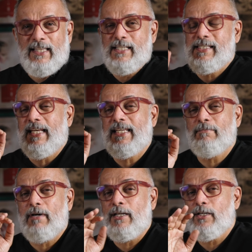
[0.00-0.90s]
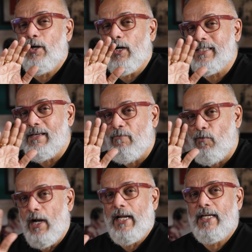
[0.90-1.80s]
This setup unlocks a
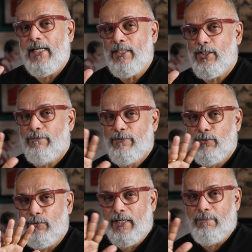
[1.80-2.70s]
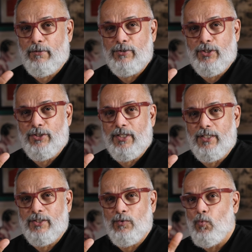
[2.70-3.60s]
wide range of shooting
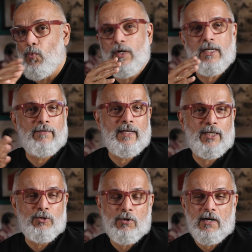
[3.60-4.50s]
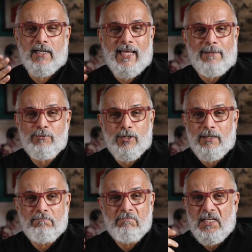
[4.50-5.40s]
positions. Whatever you are
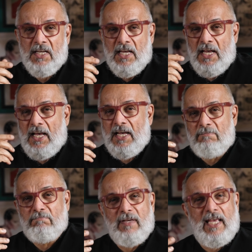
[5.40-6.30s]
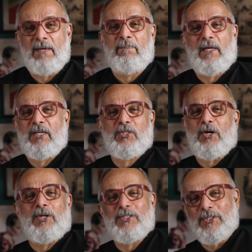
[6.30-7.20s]
capturing, epic
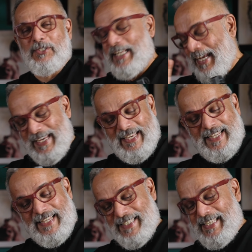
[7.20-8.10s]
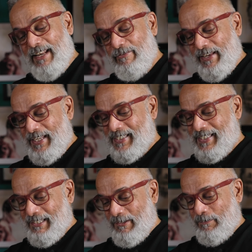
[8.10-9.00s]
shots or taking selfies,